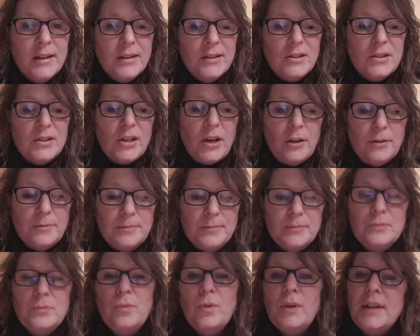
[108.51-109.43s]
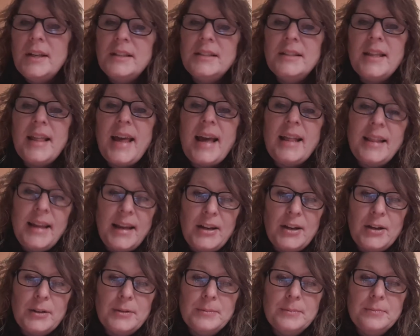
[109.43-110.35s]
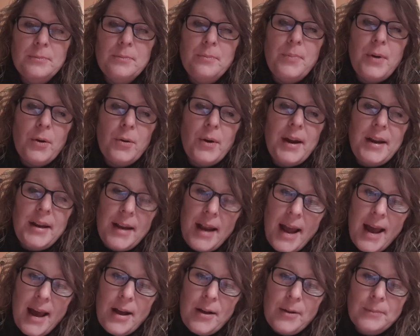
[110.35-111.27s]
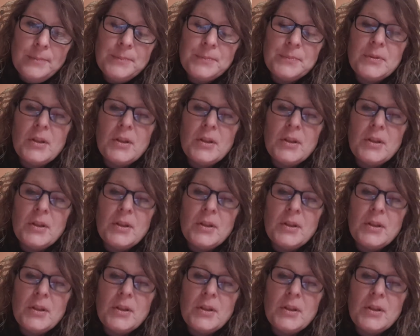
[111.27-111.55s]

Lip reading: So we'll get to that later. But right now,